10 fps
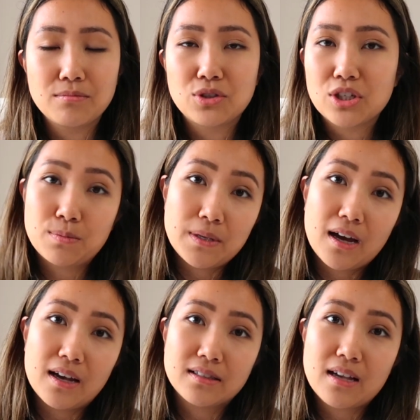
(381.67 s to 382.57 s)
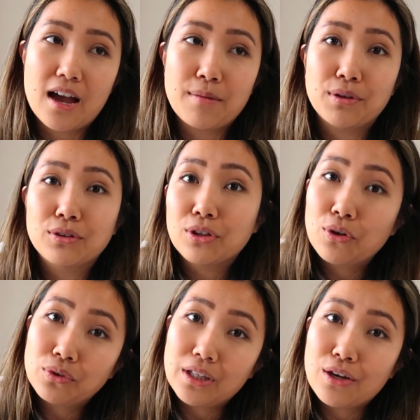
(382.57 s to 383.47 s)
just because I'm
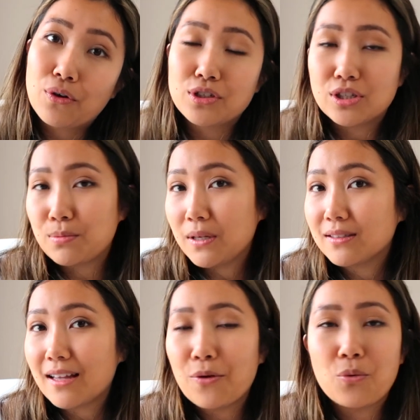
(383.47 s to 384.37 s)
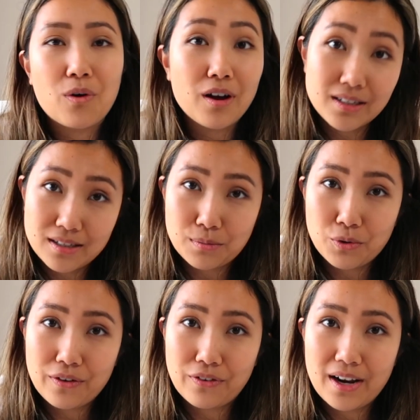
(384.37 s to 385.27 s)
lonely or just because I want a
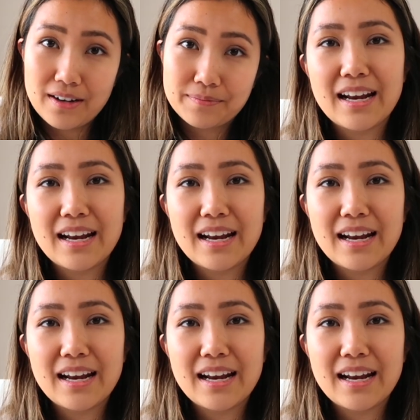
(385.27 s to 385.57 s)
boyfriend.